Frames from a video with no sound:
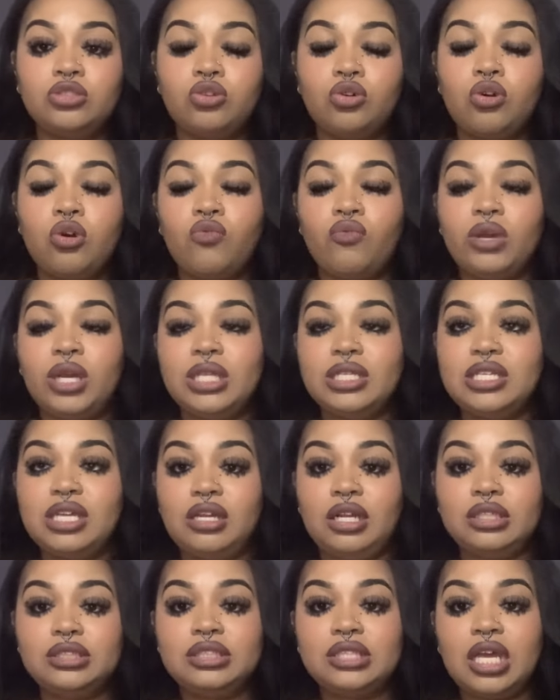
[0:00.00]
or go run and tell
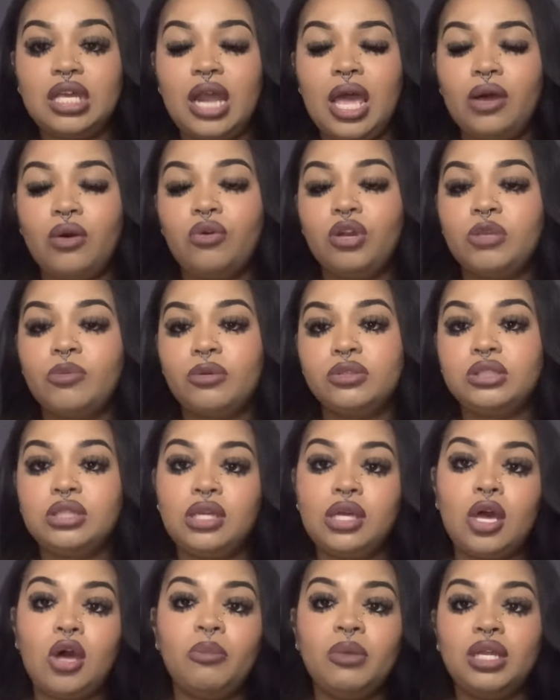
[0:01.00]
and say like, oh, this person,
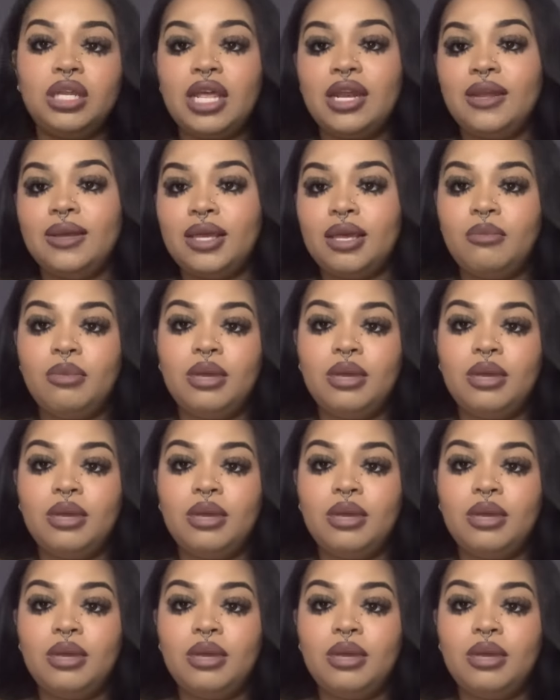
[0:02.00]
they helped me, they didn't give